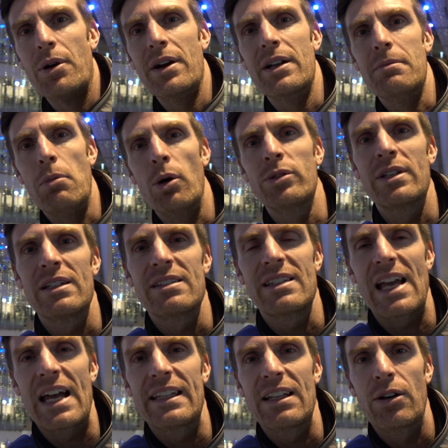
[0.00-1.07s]
We're in
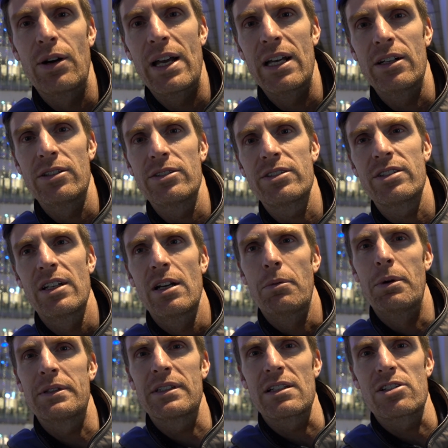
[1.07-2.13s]
Omotesando Hills,
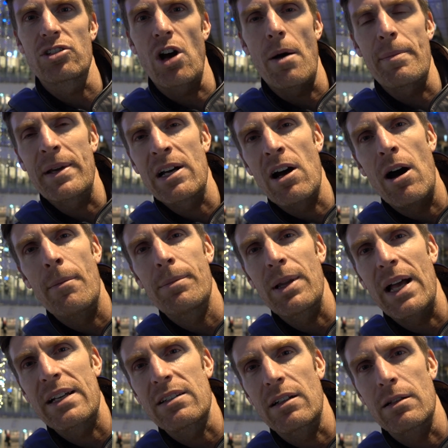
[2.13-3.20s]
which is a shopping
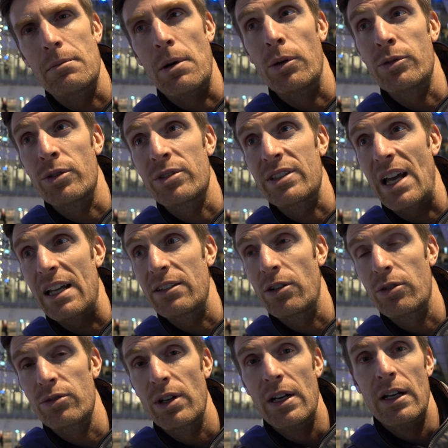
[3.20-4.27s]
complex on
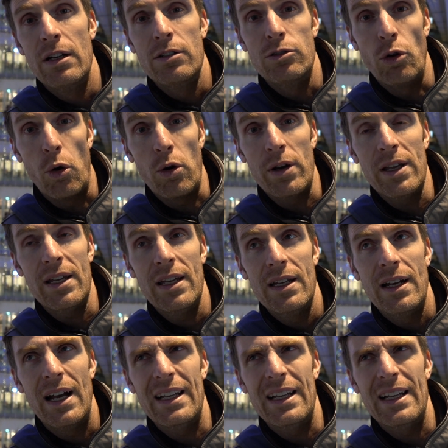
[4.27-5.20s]
Omotesando Dori.